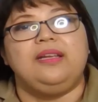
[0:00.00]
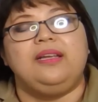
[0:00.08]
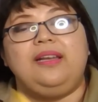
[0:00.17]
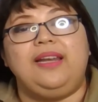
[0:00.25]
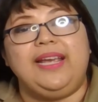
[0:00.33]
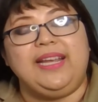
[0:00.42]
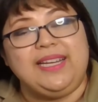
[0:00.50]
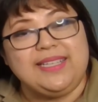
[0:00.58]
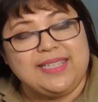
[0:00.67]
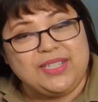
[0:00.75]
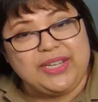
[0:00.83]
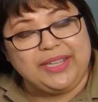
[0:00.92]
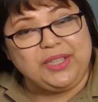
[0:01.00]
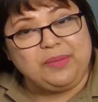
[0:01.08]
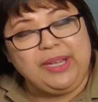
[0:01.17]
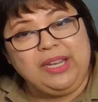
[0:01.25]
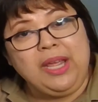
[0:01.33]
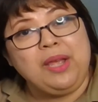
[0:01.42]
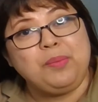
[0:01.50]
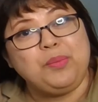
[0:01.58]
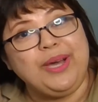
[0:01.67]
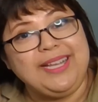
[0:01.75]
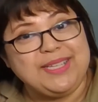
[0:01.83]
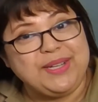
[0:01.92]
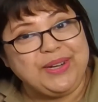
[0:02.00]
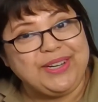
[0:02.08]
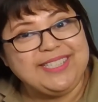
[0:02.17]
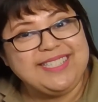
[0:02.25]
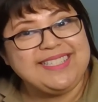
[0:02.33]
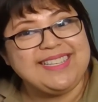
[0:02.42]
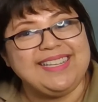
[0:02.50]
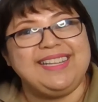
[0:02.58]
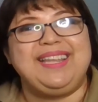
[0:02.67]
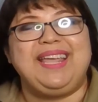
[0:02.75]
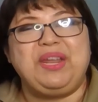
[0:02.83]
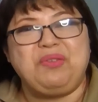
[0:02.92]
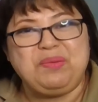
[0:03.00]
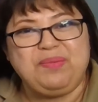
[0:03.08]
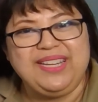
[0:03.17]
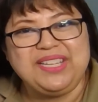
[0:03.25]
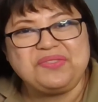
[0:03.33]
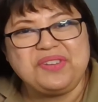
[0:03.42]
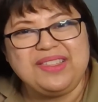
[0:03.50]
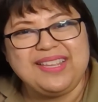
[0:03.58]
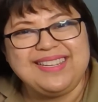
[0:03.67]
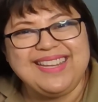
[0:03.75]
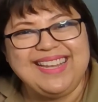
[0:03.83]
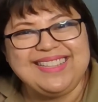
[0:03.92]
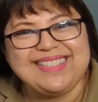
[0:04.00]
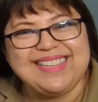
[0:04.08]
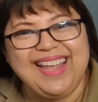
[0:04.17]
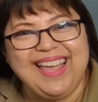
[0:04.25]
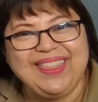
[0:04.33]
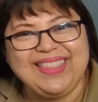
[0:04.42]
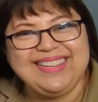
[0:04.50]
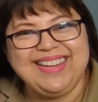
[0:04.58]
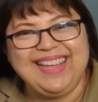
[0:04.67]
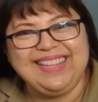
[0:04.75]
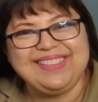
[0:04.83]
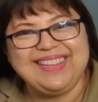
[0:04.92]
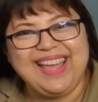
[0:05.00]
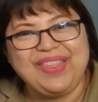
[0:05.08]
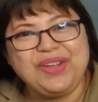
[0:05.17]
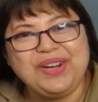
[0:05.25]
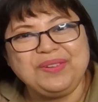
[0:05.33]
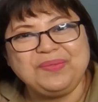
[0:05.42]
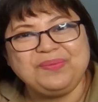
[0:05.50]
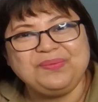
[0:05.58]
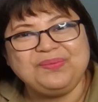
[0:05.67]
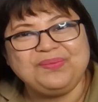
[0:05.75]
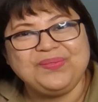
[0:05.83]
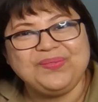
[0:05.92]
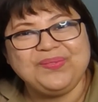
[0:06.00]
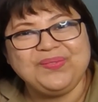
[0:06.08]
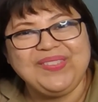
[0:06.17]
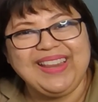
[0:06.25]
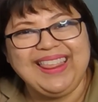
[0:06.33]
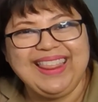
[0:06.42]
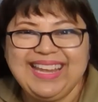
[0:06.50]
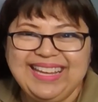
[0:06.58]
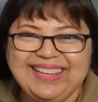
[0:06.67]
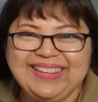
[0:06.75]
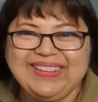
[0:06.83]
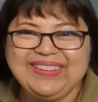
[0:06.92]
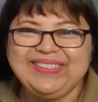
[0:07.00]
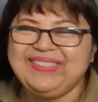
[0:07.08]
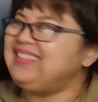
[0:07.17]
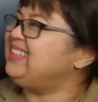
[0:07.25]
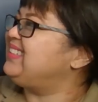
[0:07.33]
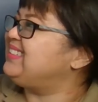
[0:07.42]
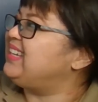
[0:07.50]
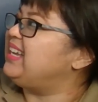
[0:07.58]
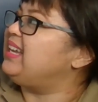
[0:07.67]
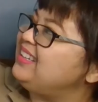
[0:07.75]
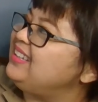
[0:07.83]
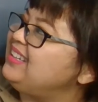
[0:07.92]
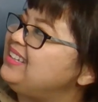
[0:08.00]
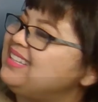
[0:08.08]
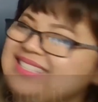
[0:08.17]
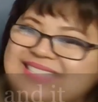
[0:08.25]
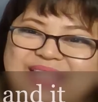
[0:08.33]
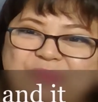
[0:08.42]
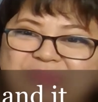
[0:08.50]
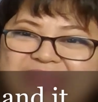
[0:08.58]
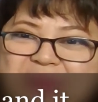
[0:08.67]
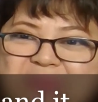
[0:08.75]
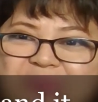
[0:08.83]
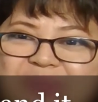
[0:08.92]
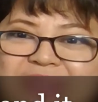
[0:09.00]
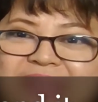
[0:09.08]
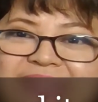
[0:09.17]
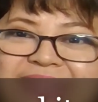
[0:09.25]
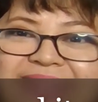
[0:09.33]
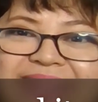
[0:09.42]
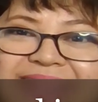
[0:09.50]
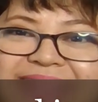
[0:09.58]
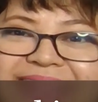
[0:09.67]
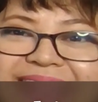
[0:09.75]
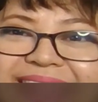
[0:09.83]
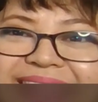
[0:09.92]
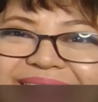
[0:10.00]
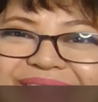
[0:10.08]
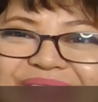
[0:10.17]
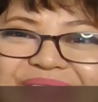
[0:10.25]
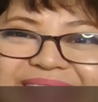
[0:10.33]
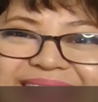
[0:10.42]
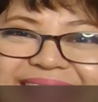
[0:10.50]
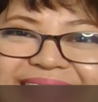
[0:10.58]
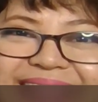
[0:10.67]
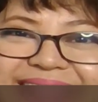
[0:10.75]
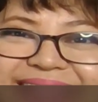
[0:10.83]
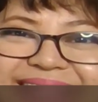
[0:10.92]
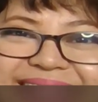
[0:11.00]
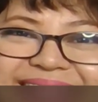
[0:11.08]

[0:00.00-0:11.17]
Ladies and gentlemen, boys and girls, can we please read the date and the day together? Thank you. September 28th.